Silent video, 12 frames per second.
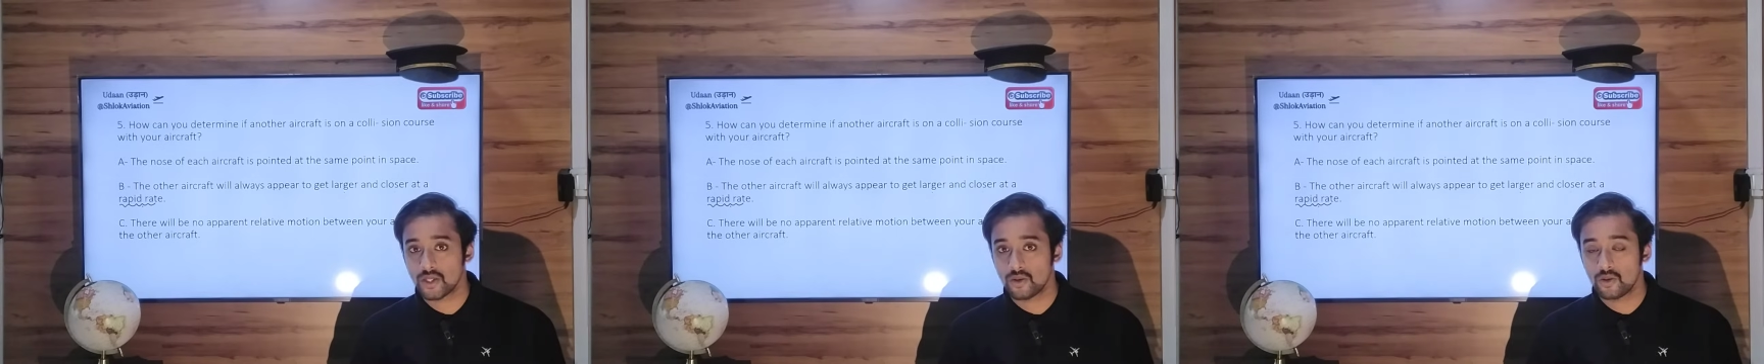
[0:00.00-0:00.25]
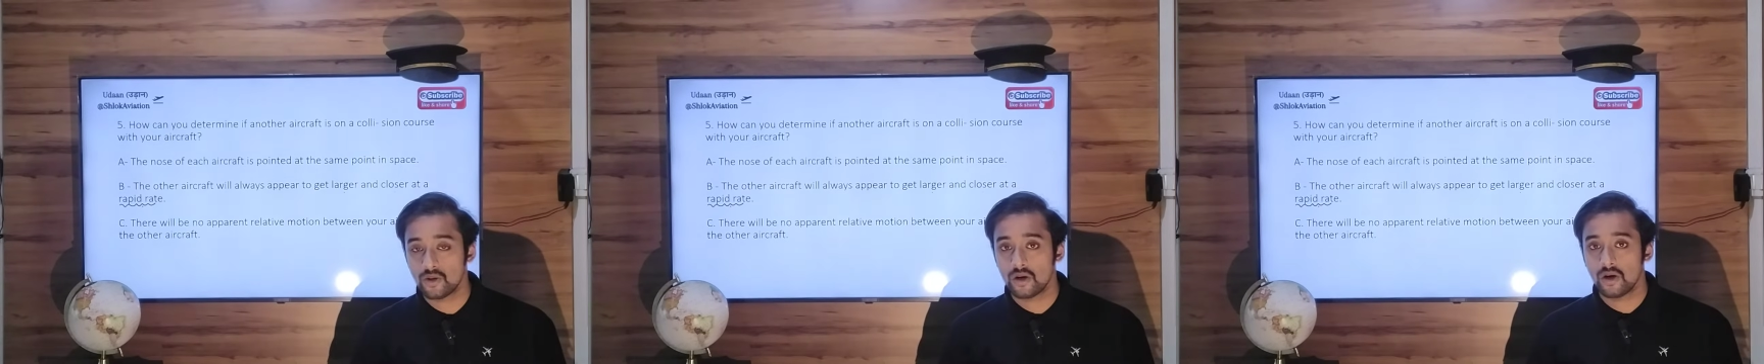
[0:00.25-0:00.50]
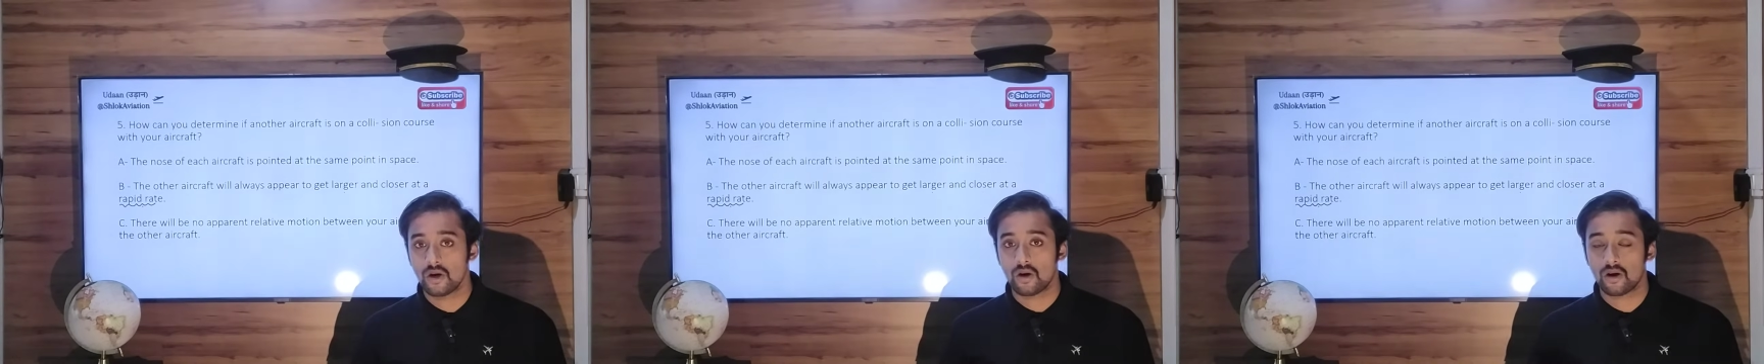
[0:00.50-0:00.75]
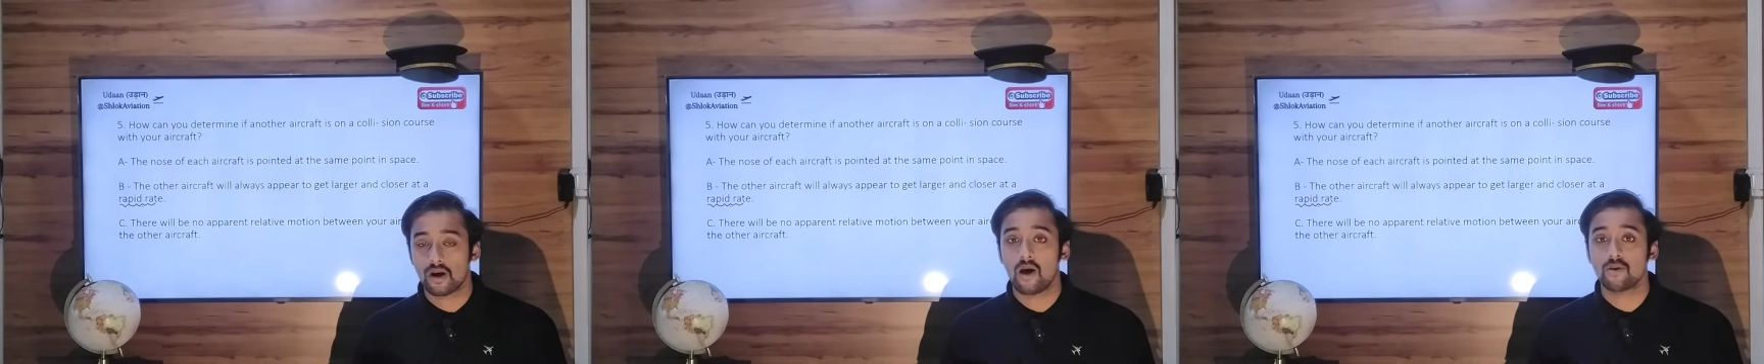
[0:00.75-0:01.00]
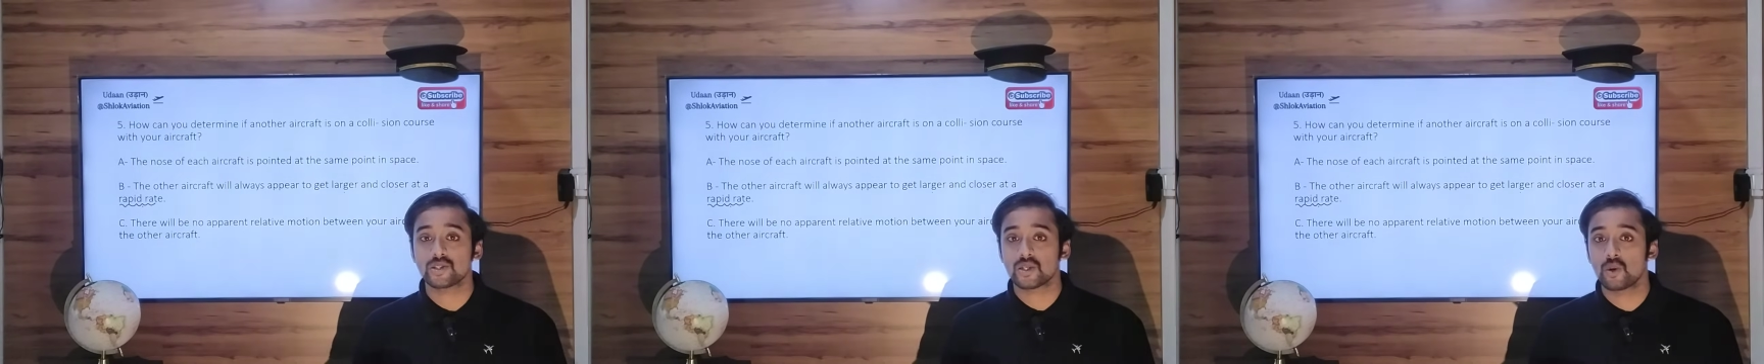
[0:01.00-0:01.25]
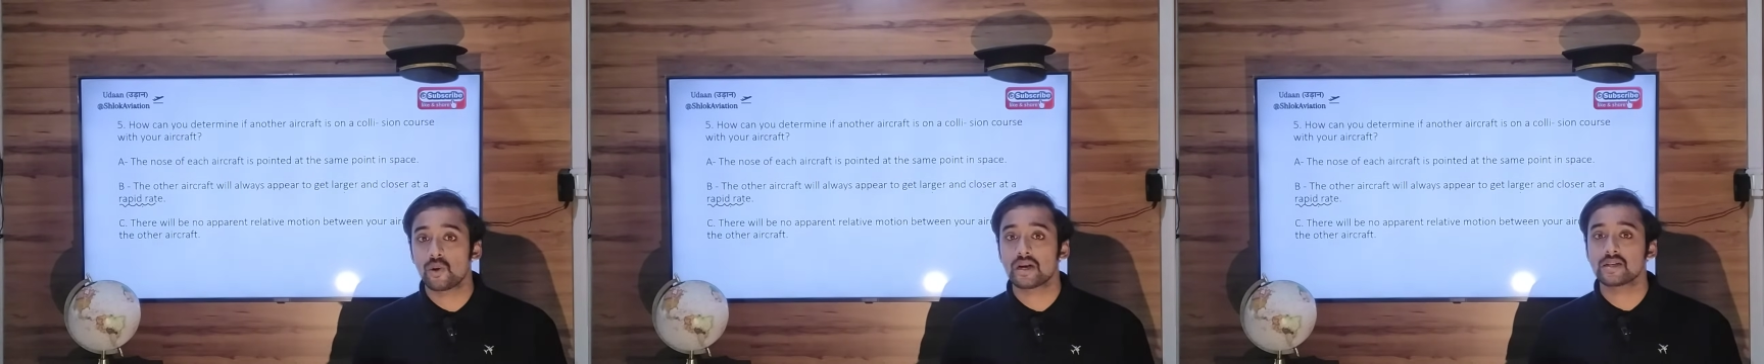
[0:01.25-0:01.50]
you or how
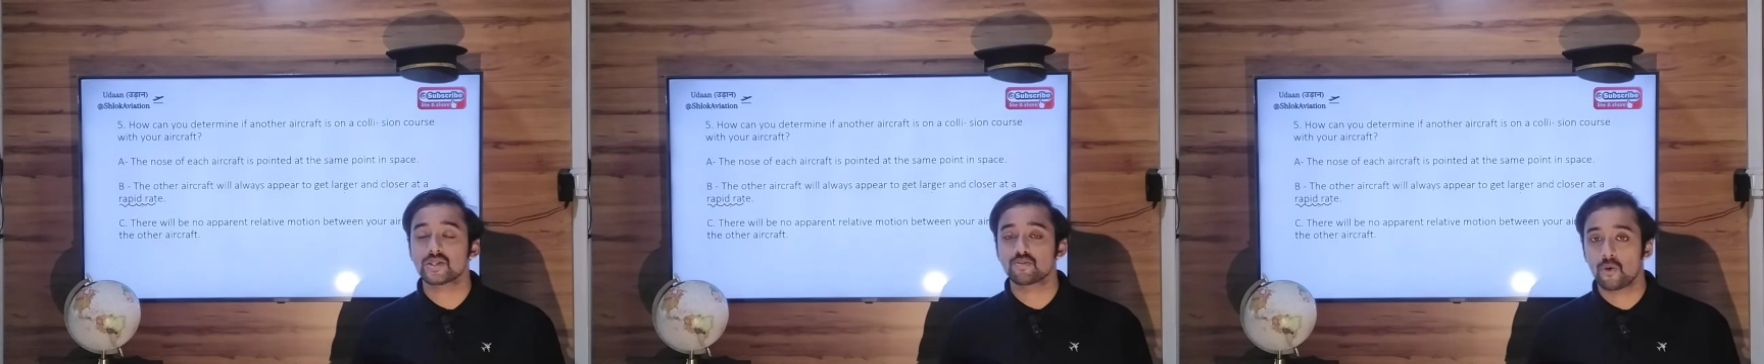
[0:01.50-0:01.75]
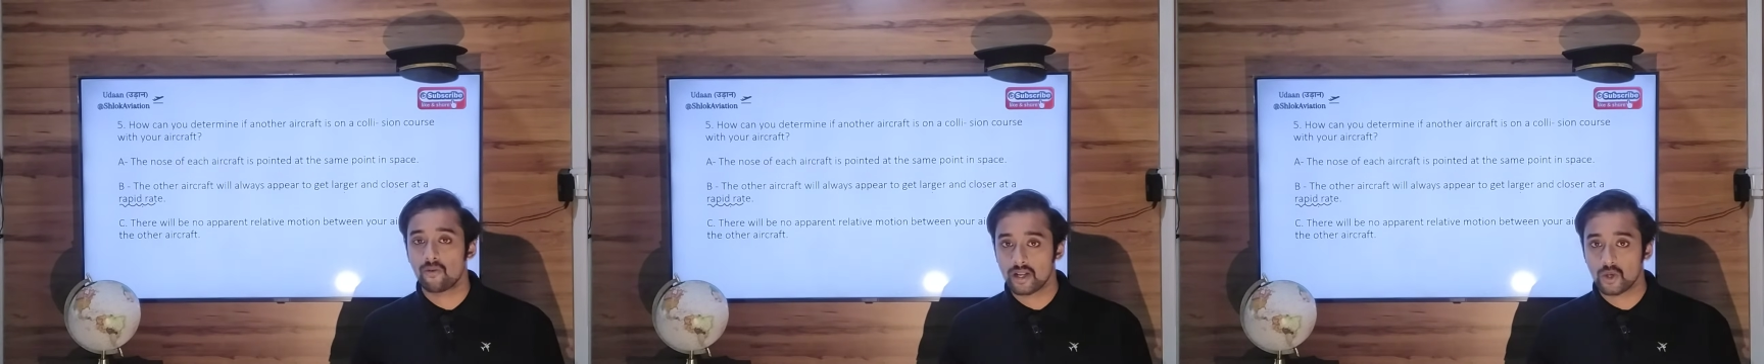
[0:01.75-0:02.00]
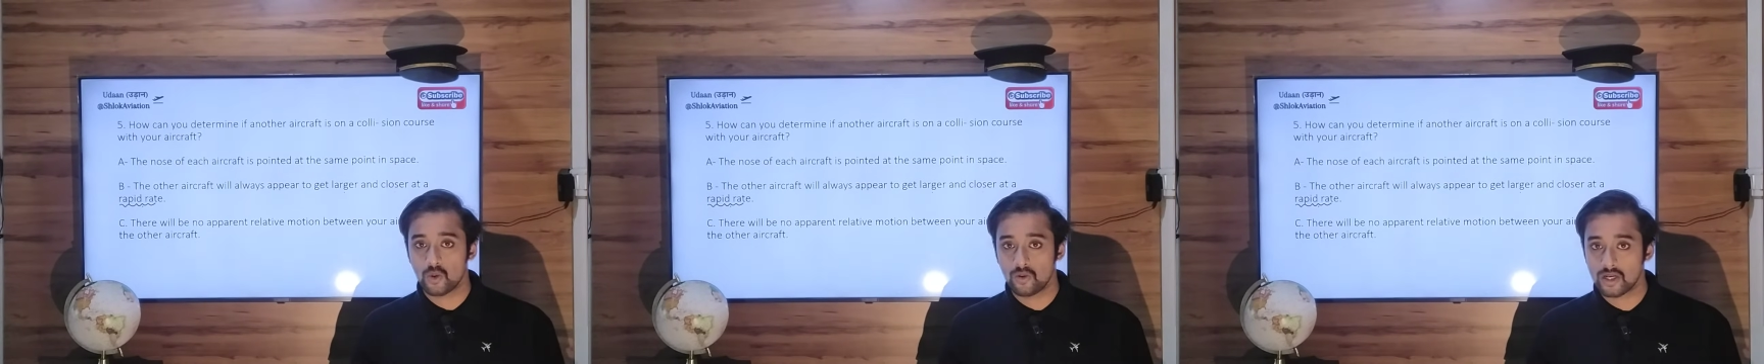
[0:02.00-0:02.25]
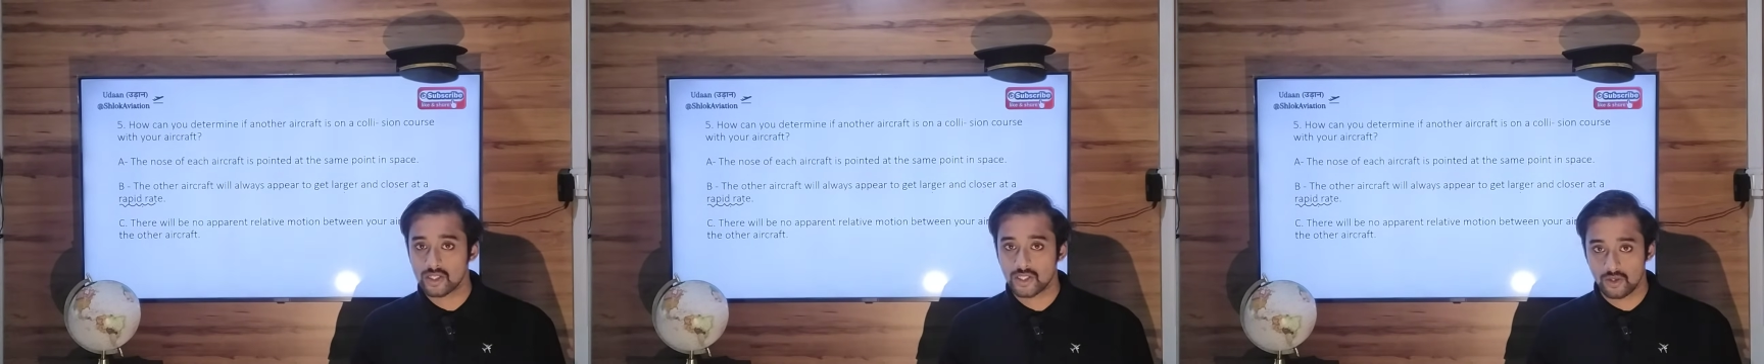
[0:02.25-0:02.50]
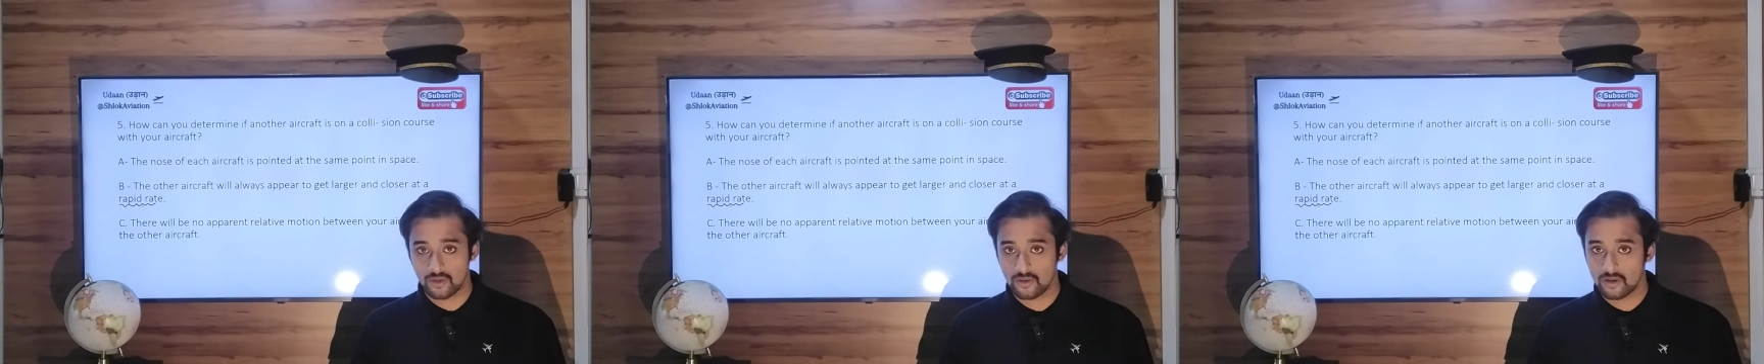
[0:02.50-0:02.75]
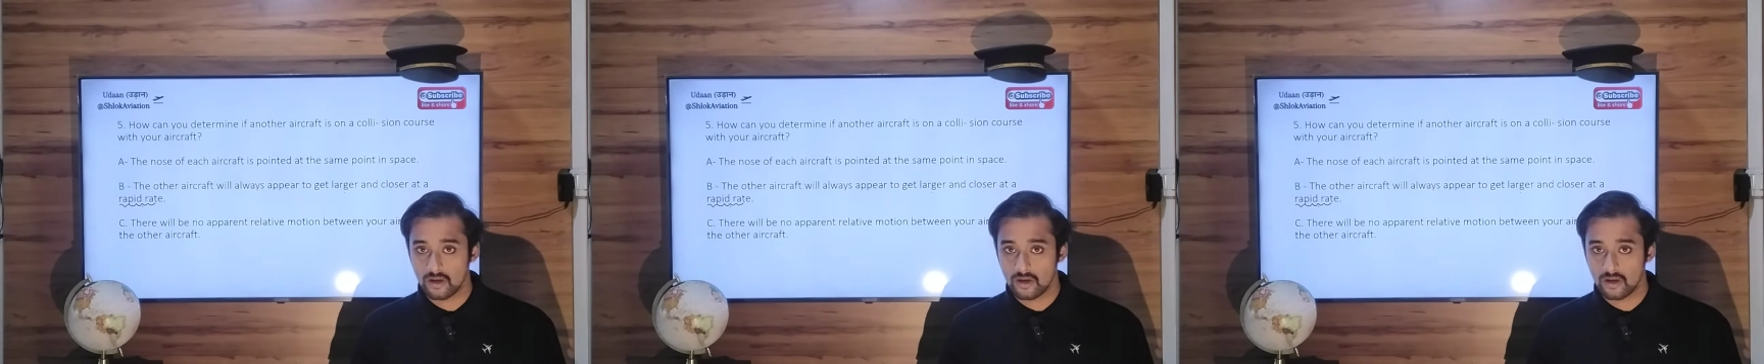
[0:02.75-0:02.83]
slow it is moving towards you.